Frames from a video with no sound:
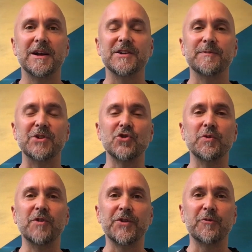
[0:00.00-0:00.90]
To make sure
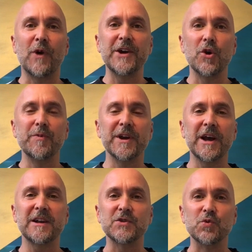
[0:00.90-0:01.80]
we've got them wide open
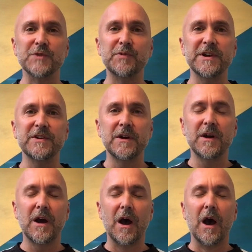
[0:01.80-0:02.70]
again, let's whisper it.
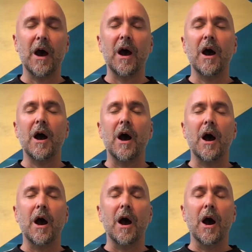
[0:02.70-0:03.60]

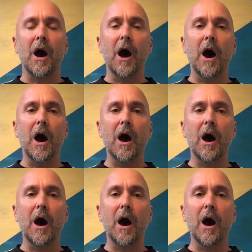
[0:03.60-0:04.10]
Huh,